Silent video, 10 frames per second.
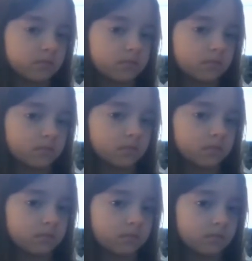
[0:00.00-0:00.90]

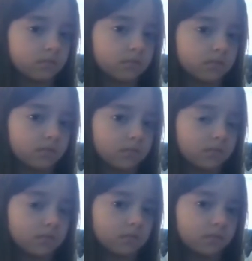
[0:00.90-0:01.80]

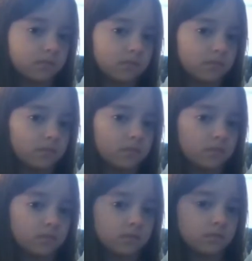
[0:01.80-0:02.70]

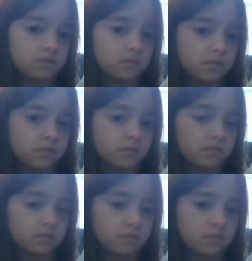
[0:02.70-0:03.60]

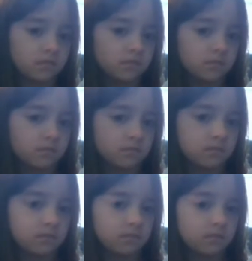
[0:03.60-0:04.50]

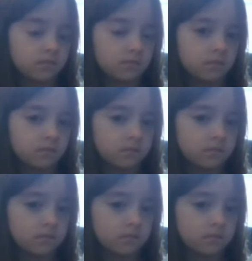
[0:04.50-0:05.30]
[no speech]